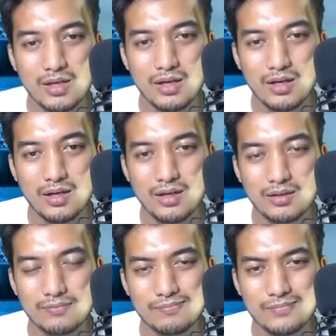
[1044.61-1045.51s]

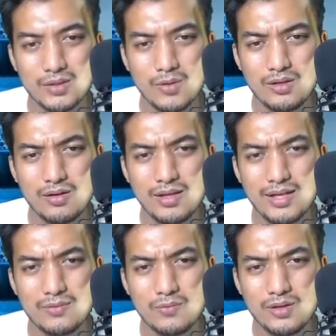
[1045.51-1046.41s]
Uh, what do you call
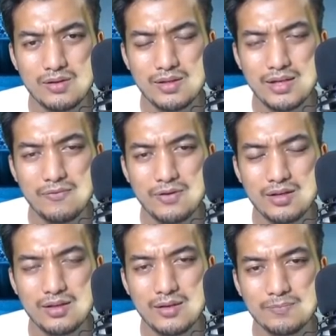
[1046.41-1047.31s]
that? What do you call that? I
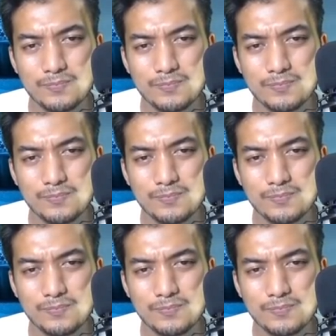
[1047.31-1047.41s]
forget the name.